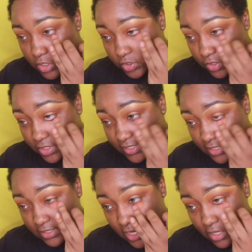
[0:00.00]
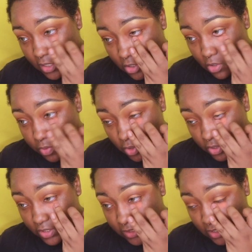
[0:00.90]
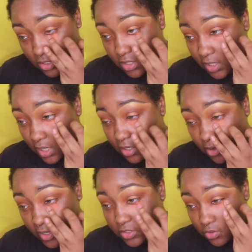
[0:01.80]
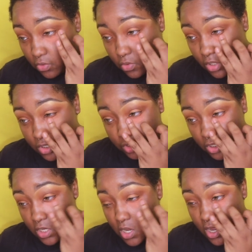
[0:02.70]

So this is LA Girl Pro Concealer Color Corrector in Orange.